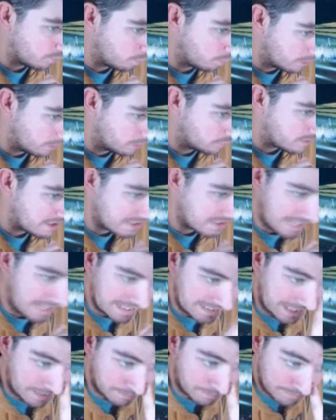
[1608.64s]
will reset
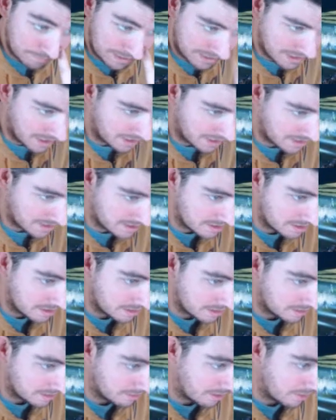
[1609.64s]
at midnight,
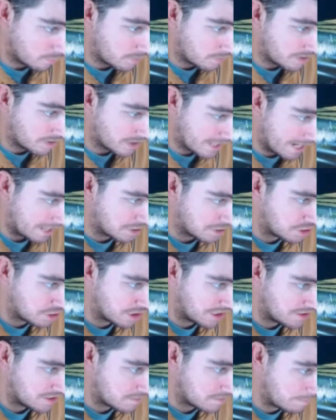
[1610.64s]
like with catch
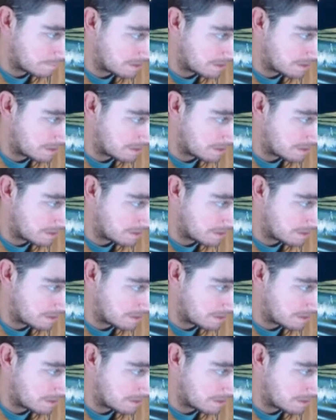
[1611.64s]
and spin